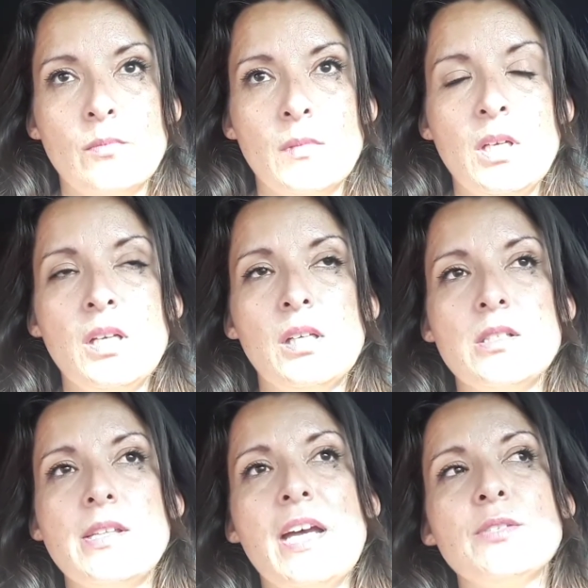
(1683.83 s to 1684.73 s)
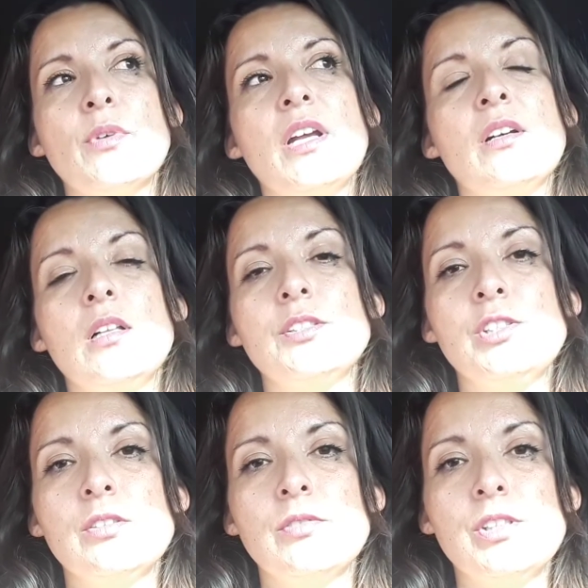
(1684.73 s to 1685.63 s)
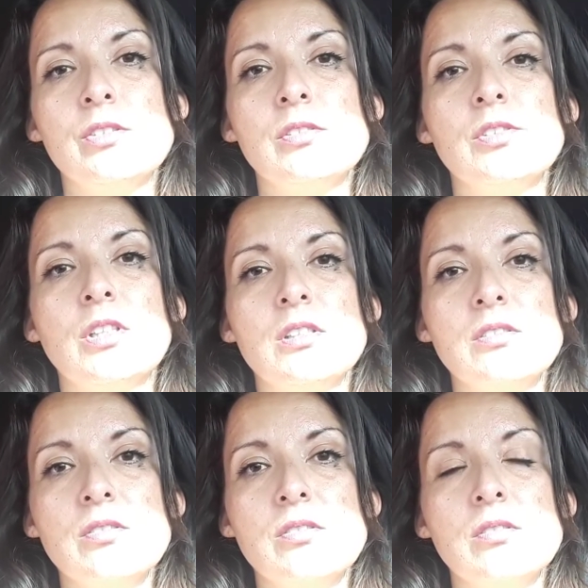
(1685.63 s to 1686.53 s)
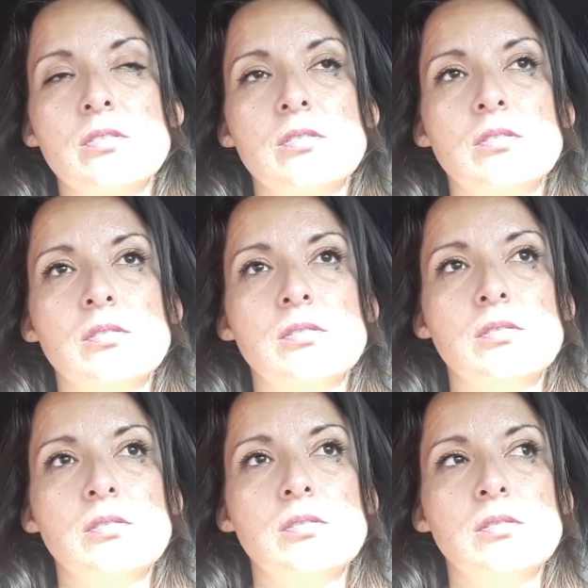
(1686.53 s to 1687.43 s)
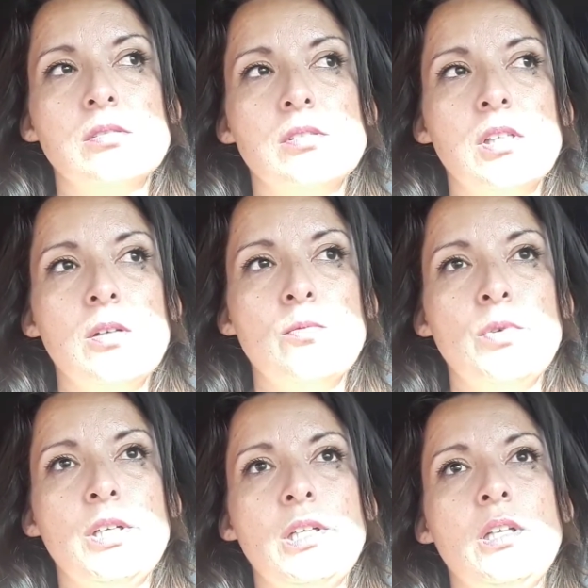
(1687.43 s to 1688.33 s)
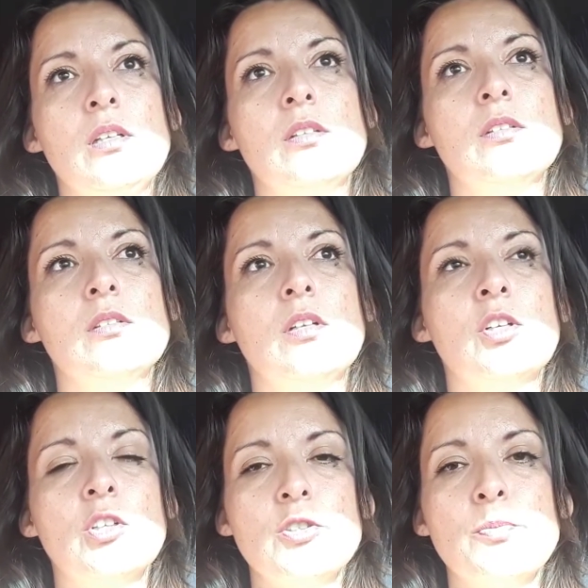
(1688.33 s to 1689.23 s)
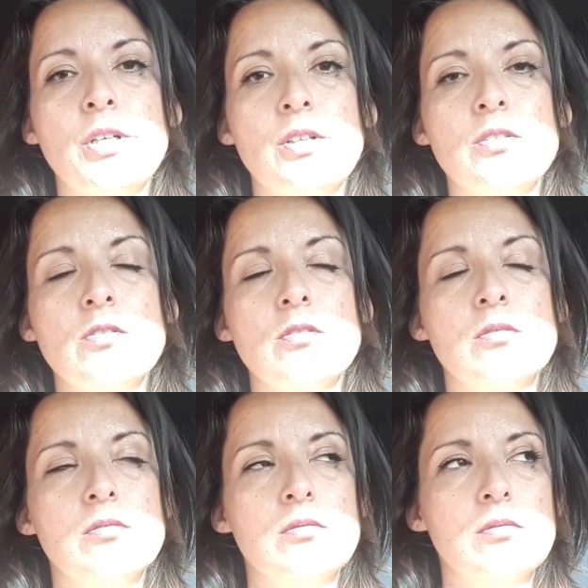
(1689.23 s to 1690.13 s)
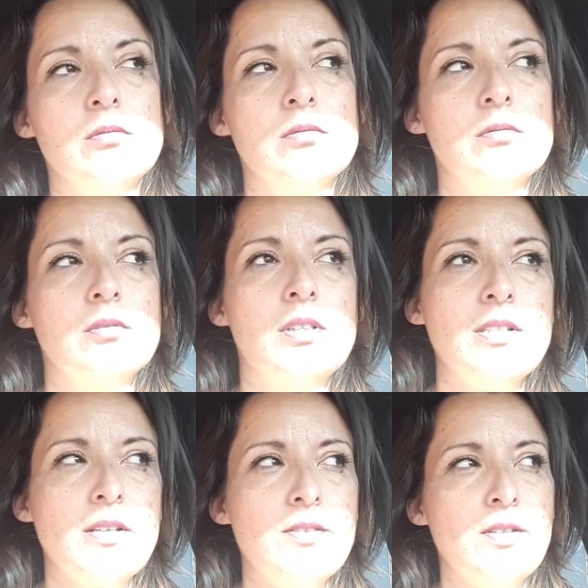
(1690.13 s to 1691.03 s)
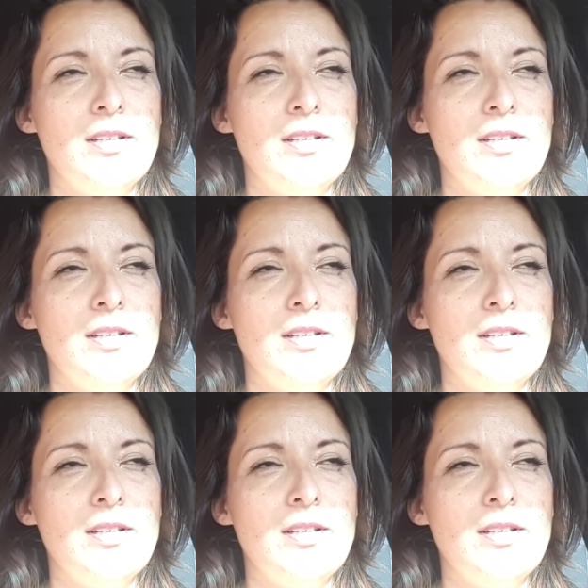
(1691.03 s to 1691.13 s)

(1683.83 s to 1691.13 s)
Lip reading: Because that's what I call a generational curse. And we are curse breakers. Because I said.